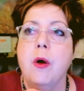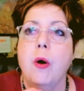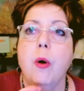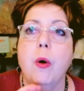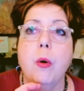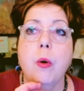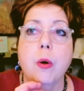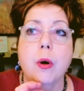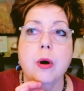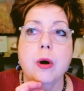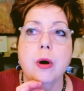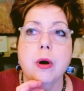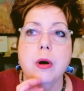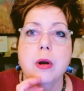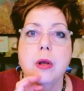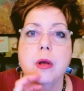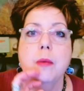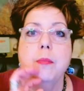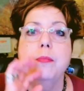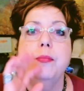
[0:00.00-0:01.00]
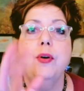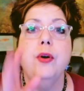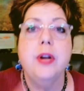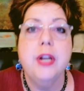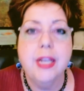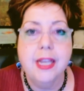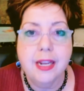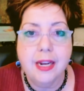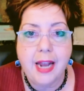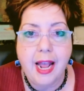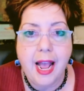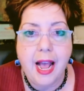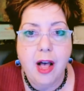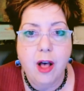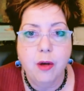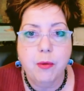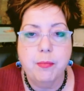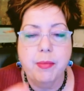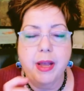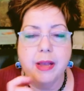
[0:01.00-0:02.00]
or putting it
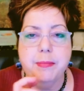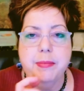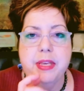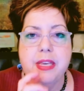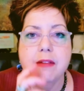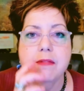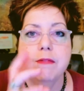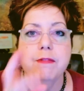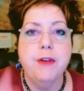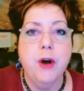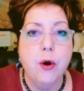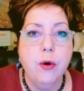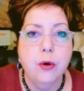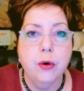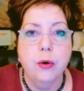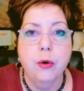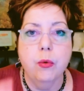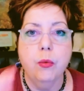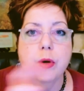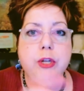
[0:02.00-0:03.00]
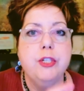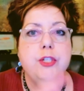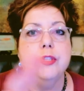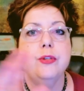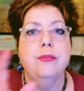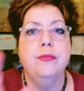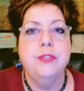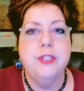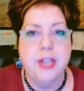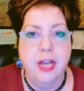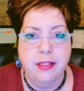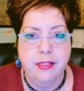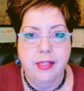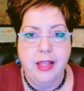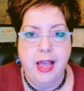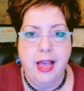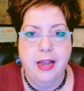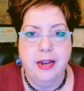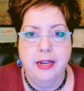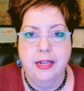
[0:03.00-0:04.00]
out by being vocal once you've done that.